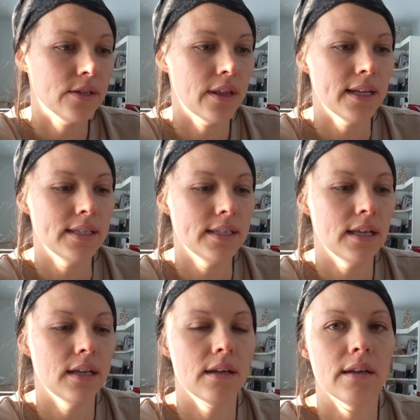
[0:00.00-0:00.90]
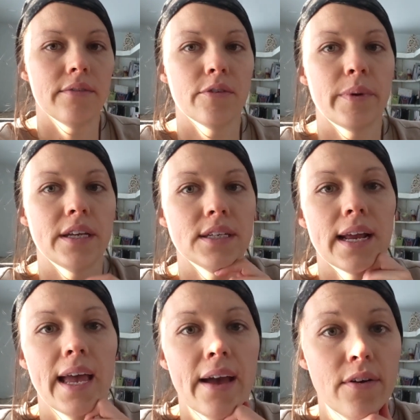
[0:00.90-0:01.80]
that's the information I
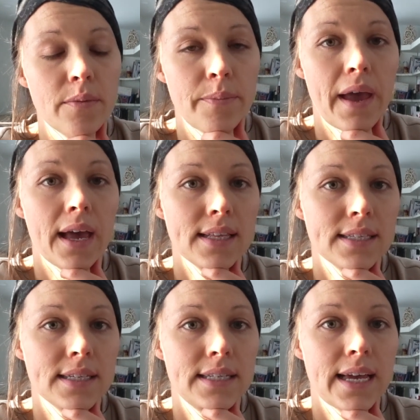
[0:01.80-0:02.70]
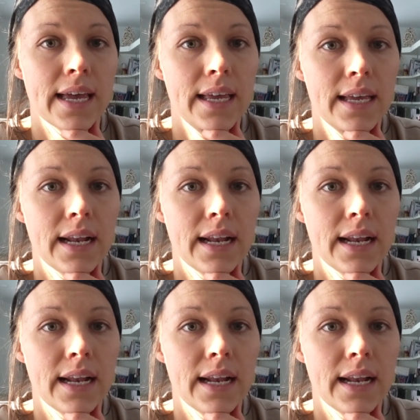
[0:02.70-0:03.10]
have on baths today,